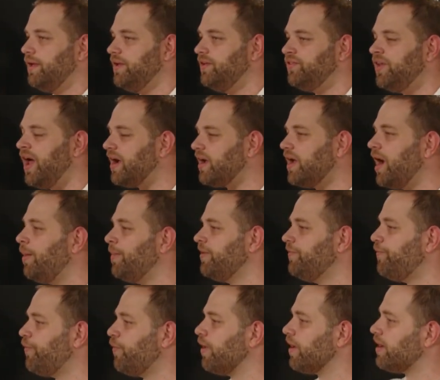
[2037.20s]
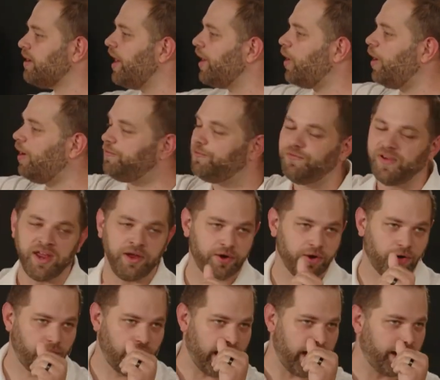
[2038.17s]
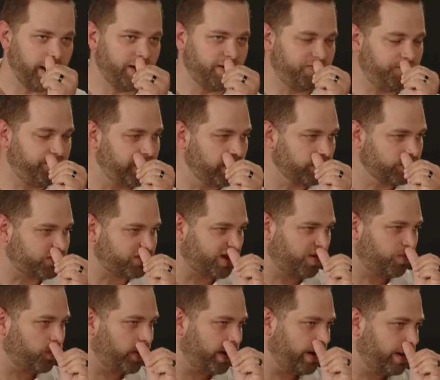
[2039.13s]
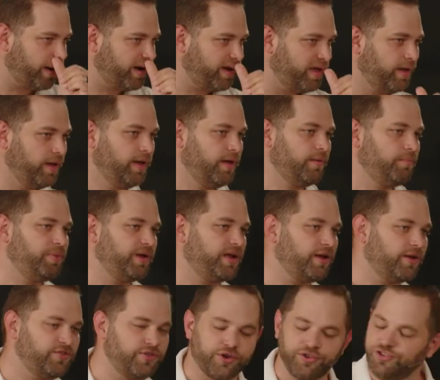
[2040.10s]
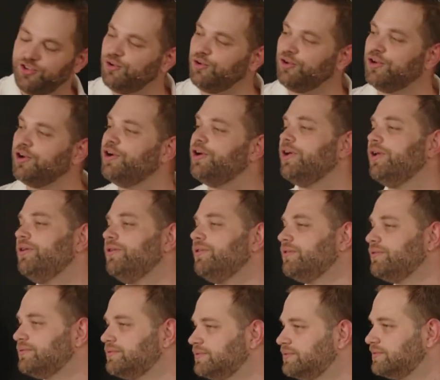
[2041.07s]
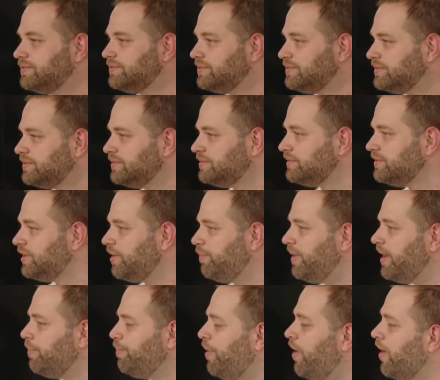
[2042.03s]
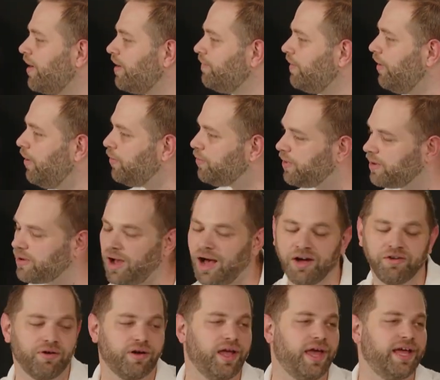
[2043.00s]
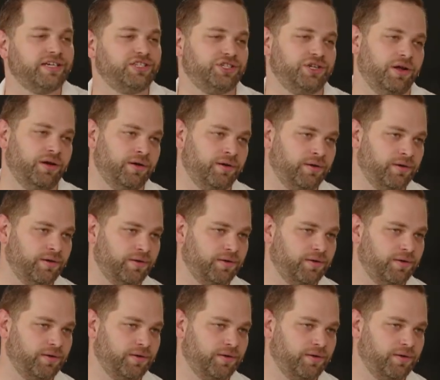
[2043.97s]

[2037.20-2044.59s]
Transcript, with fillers: he's not coming for a cut off finger laying in a field somewhere because they're too good to be a part of a local congregation.